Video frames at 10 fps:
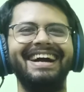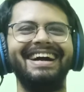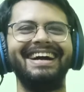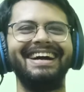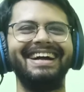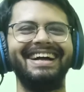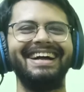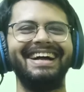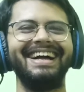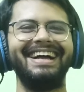
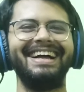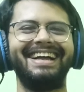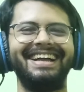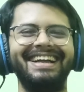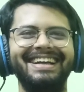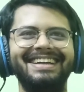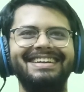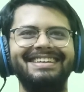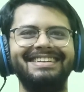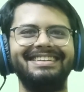
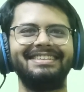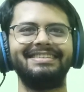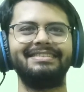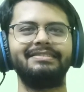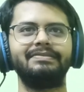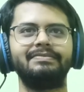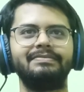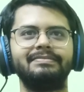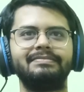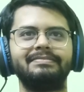(no one is talking)